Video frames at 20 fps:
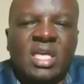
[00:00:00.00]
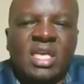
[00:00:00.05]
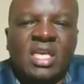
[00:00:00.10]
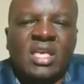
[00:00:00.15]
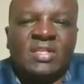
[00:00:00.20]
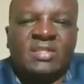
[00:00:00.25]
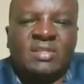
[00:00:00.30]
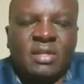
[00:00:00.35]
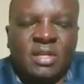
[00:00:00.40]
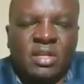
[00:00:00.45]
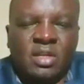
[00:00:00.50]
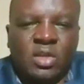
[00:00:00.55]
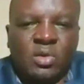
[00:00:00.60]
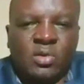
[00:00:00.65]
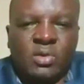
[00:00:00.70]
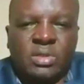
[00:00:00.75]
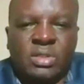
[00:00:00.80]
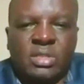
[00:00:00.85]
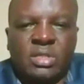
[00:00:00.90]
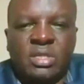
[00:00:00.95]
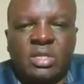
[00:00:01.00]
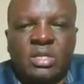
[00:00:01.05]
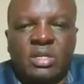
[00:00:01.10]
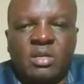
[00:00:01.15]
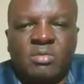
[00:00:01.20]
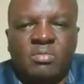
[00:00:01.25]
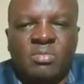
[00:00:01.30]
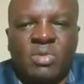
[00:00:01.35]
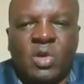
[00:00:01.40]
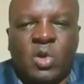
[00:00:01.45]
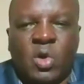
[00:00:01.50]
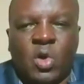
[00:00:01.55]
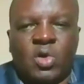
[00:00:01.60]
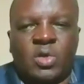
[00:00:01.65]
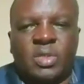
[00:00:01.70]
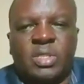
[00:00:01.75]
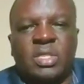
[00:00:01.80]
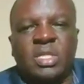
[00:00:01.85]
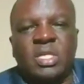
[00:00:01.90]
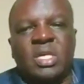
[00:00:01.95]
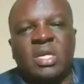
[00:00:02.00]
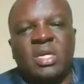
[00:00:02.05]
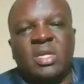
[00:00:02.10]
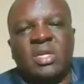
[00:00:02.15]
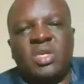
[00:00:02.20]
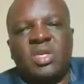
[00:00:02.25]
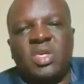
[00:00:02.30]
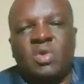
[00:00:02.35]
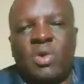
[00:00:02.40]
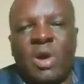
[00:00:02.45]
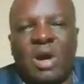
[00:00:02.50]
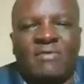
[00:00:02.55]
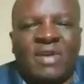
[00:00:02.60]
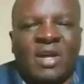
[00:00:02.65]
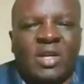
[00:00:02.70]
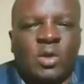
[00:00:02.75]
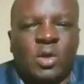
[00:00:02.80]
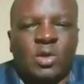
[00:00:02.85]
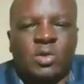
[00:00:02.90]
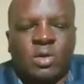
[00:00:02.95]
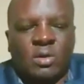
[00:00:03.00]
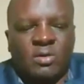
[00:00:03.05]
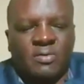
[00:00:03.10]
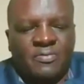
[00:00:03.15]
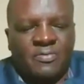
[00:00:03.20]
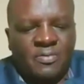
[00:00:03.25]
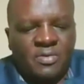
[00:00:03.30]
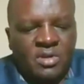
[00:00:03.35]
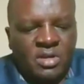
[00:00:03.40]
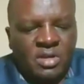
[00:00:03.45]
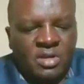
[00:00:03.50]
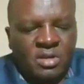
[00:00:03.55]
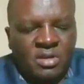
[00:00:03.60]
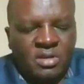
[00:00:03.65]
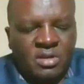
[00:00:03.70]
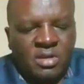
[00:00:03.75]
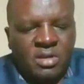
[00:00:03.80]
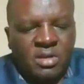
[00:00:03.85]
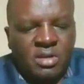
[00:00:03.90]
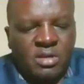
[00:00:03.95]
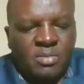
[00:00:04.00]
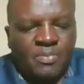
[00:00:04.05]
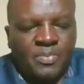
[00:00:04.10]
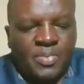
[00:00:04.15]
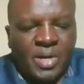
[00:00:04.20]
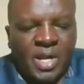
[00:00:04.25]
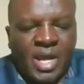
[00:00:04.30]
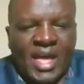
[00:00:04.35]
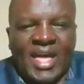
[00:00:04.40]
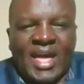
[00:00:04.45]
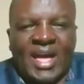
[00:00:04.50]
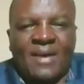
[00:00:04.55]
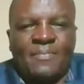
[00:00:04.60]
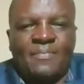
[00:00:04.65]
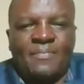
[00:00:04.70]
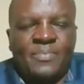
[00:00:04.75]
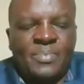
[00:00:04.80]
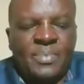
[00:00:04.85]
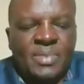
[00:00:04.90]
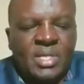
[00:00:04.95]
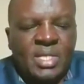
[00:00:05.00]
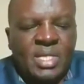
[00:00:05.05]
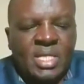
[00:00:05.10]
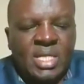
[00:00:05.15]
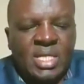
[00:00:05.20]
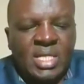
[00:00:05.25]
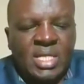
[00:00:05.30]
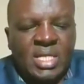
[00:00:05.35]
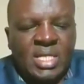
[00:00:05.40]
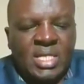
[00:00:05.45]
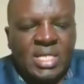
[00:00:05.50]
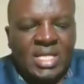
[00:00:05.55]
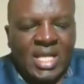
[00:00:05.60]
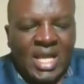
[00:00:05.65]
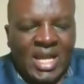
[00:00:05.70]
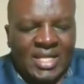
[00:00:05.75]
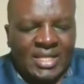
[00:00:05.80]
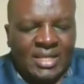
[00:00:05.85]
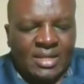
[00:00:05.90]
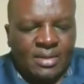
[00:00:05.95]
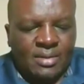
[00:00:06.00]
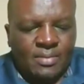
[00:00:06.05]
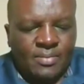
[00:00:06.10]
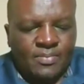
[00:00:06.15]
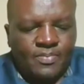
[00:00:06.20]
is reduced because you have a lot of prior learning.